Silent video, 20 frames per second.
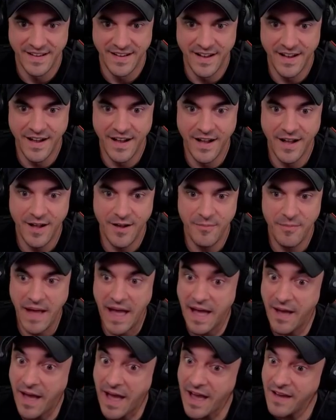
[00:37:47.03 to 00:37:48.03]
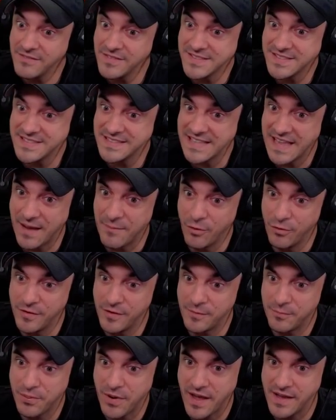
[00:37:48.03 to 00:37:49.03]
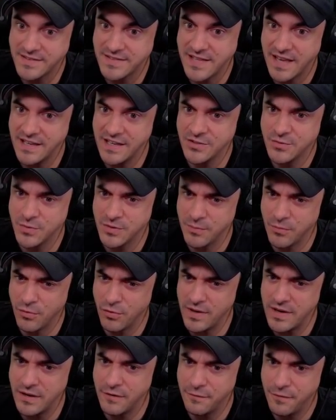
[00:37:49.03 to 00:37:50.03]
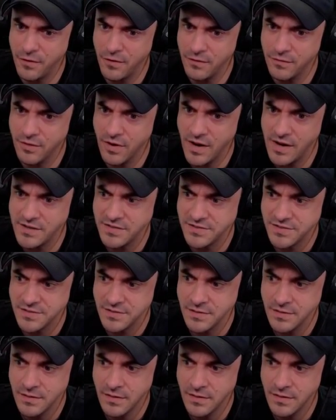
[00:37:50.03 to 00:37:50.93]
Um, I, I haven't seen that movie in probably ten years with Maria full of grace.